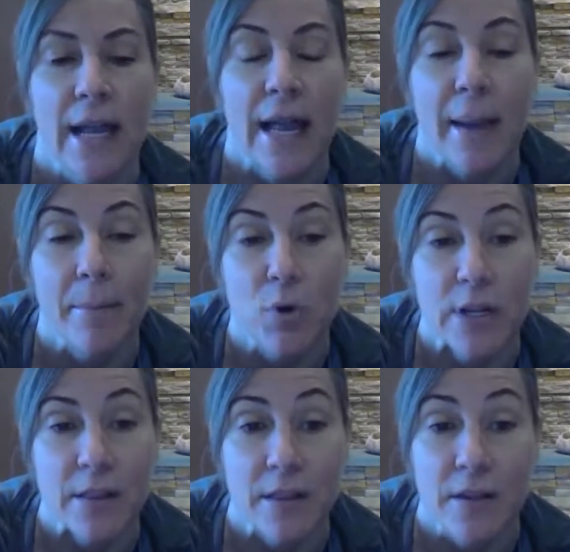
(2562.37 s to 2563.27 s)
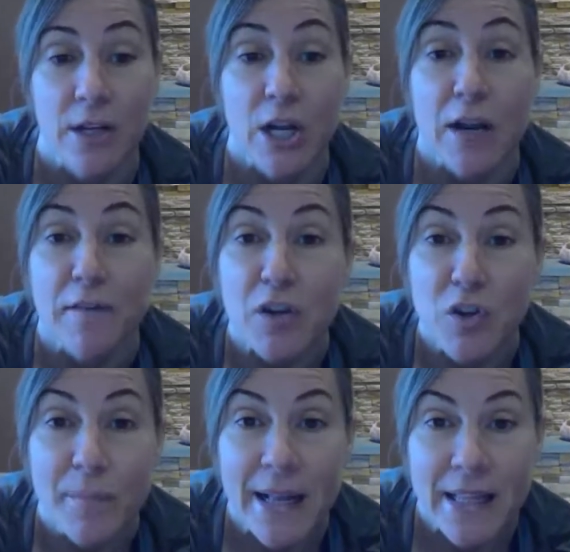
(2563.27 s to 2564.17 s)
and breathe. Feel
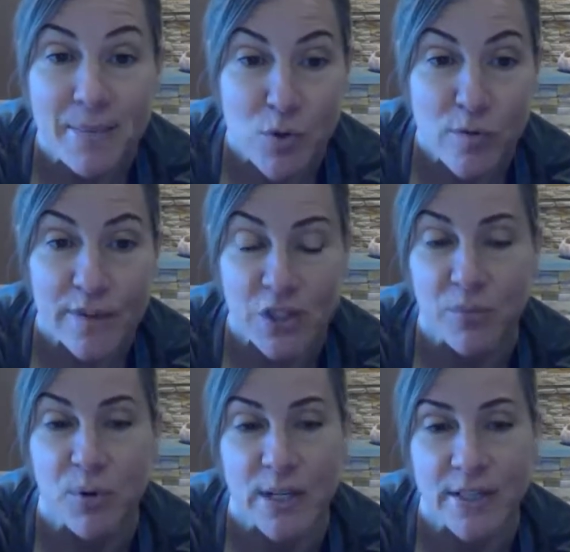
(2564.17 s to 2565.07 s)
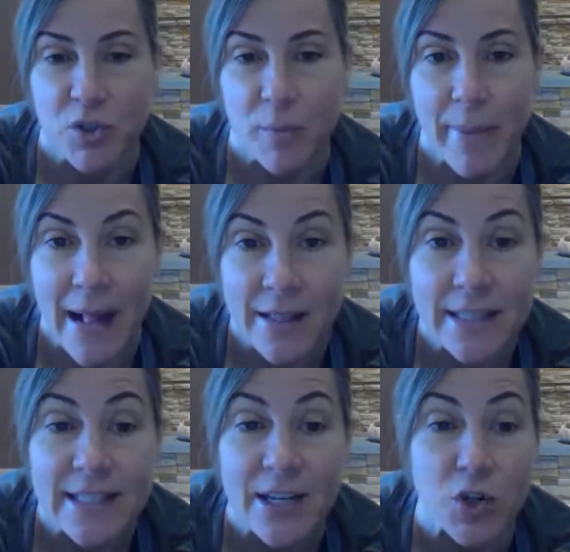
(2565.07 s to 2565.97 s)
your belly move as you breathe. So you're
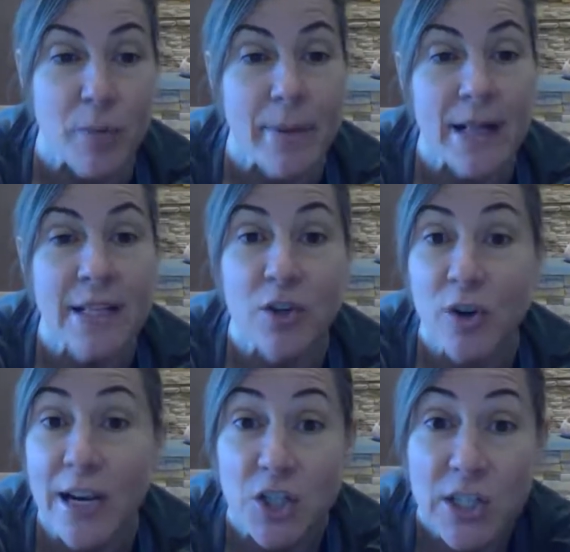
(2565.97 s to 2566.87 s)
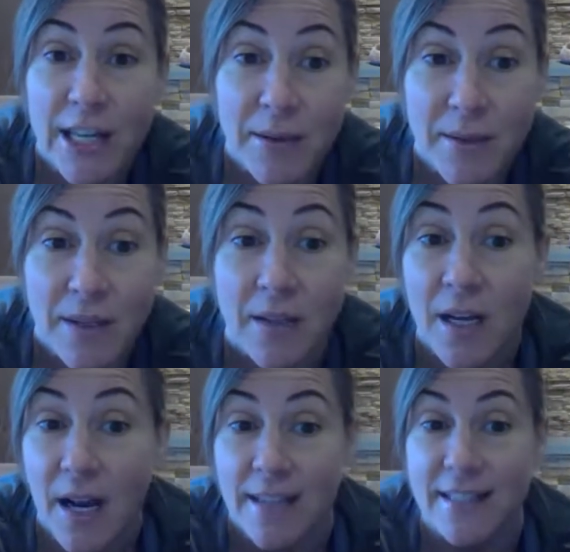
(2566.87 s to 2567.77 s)
balancing on your belly. You're actually getting a
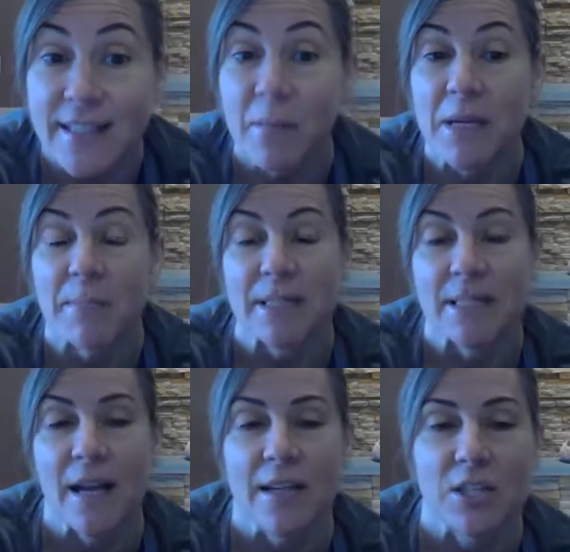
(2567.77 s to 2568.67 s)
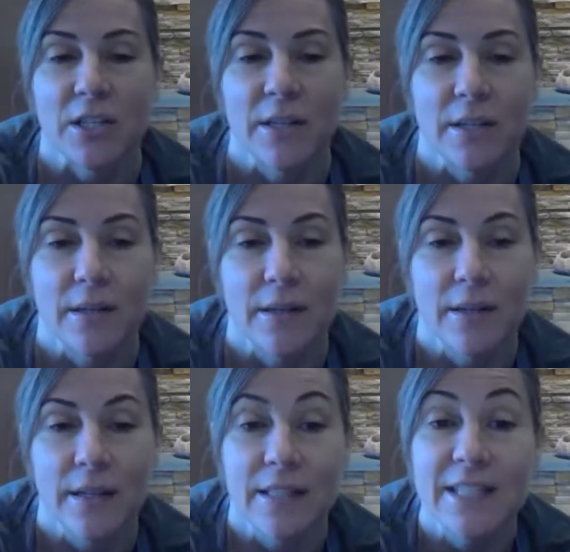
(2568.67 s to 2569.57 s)
stomach massage.
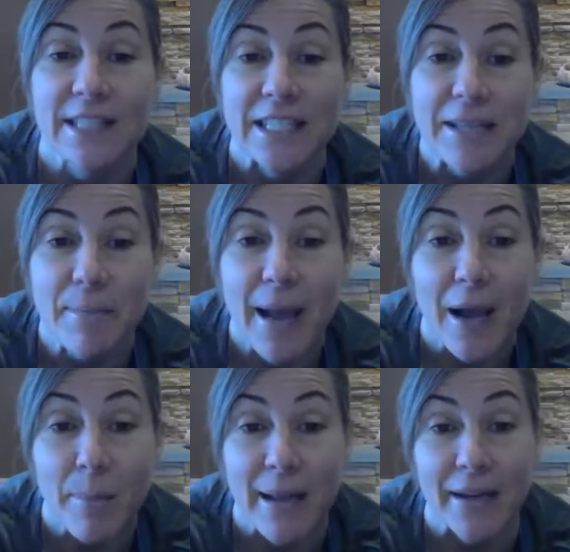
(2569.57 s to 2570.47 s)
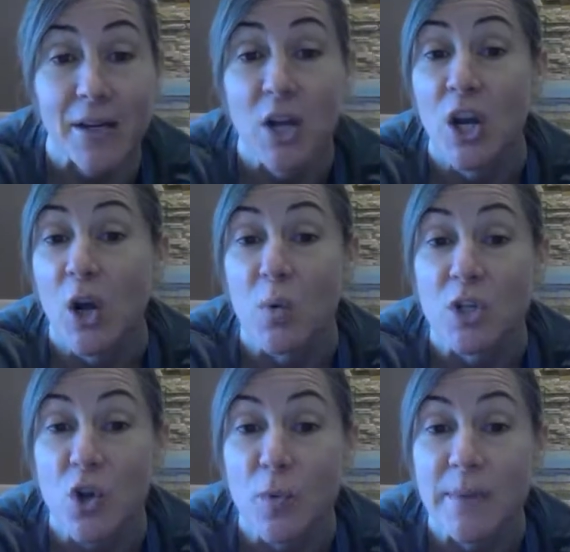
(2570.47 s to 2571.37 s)
This is a deep back bend,
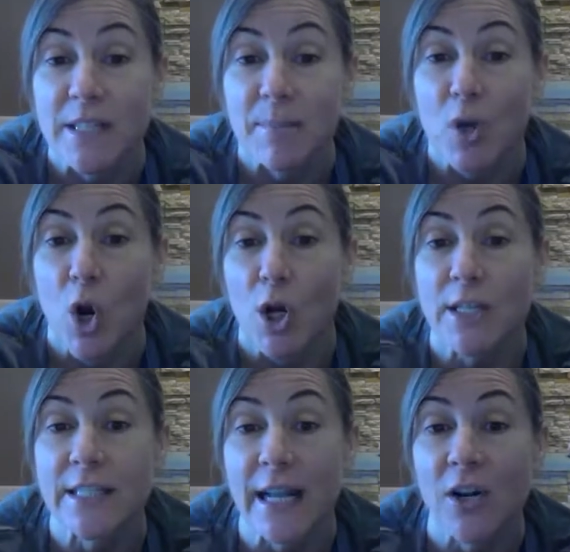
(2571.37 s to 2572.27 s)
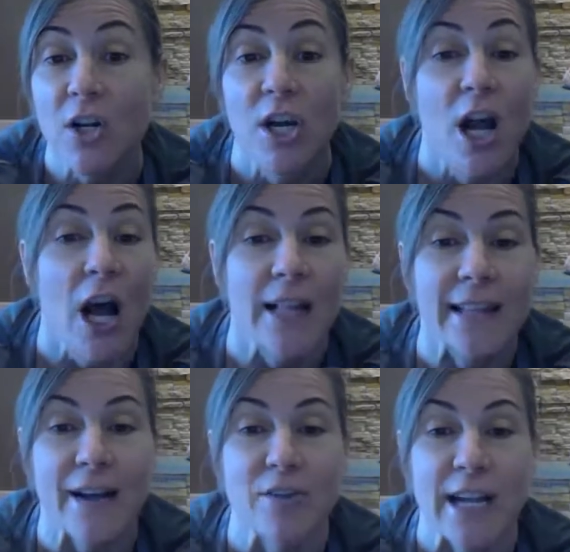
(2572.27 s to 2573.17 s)
which opens up the heart center,
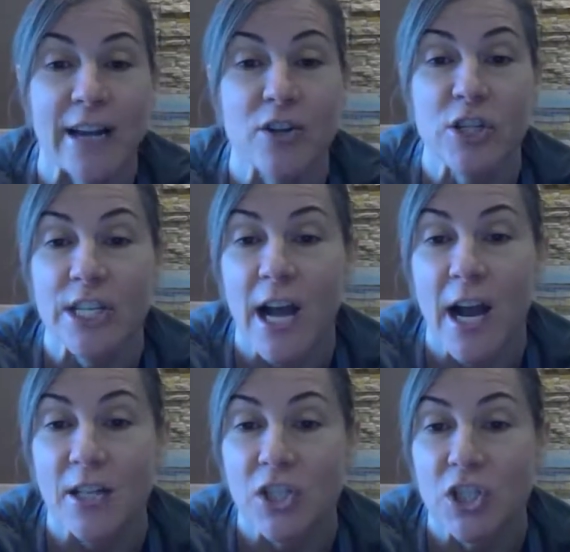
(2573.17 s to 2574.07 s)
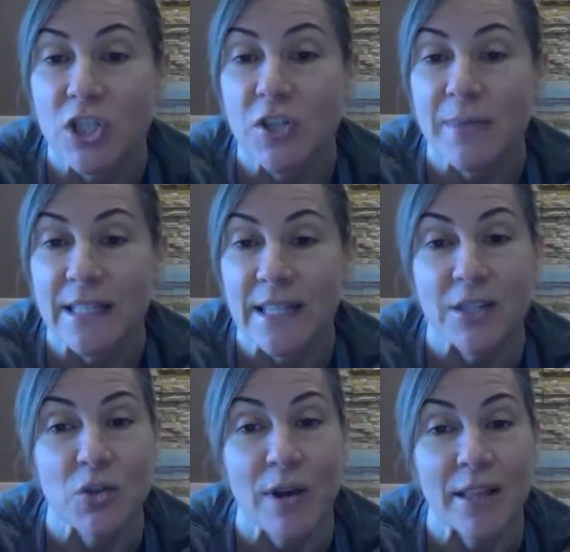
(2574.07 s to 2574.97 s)
allows energy and oxygen to be
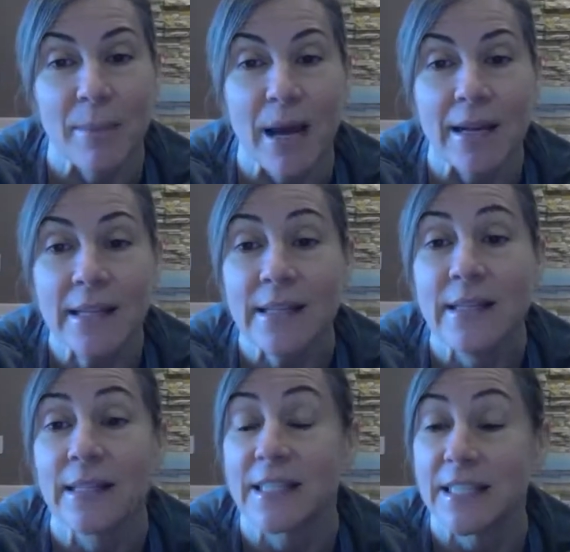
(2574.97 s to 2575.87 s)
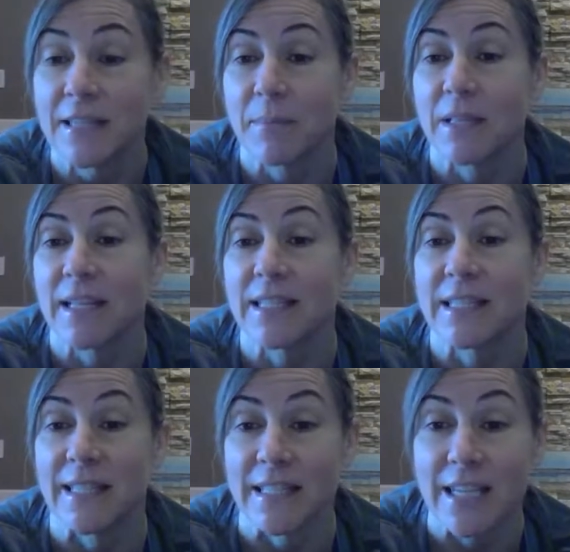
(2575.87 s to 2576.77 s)
sent around the body. It stimulates
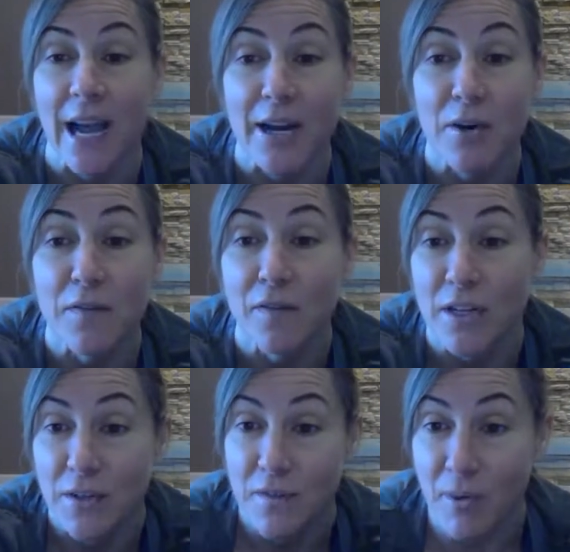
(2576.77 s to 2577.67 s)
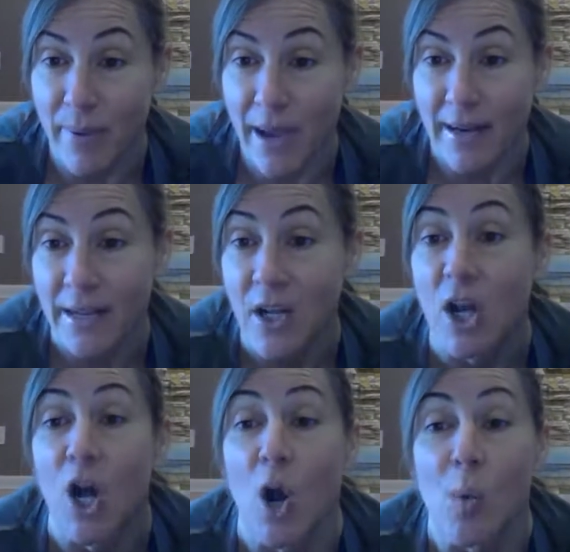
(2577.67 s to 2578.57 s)
the entire front of your body
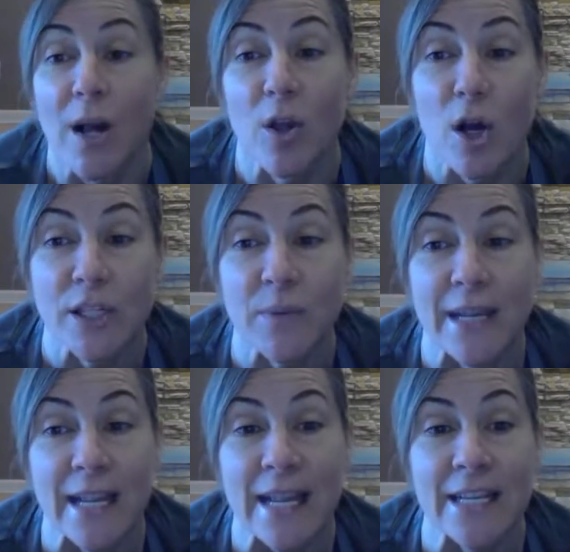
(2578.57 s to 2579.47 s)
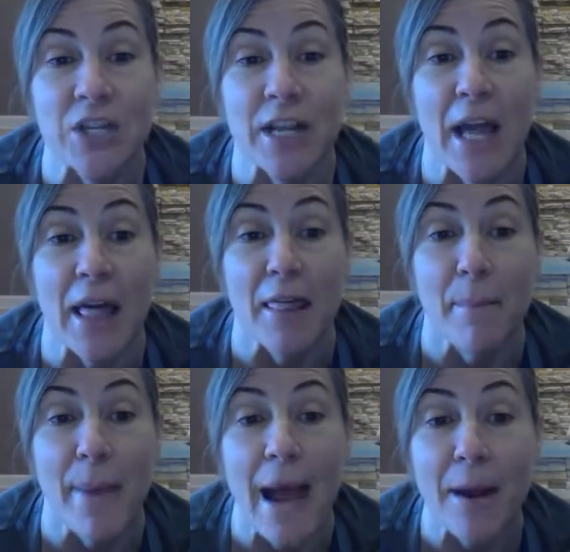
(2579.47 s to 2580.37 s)
while also engaging the
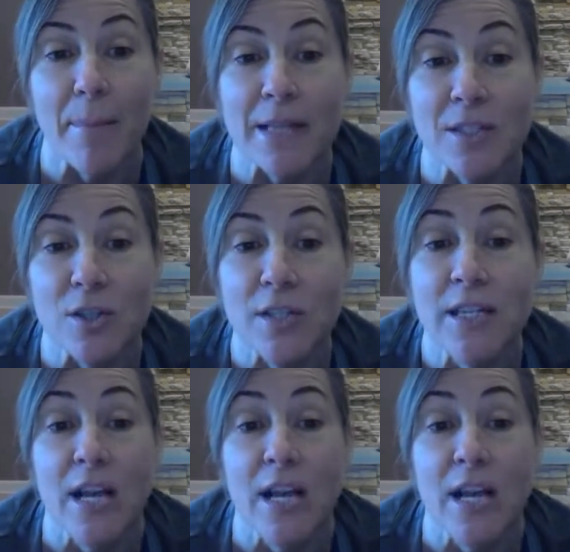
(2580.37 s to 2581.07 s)
back muscles,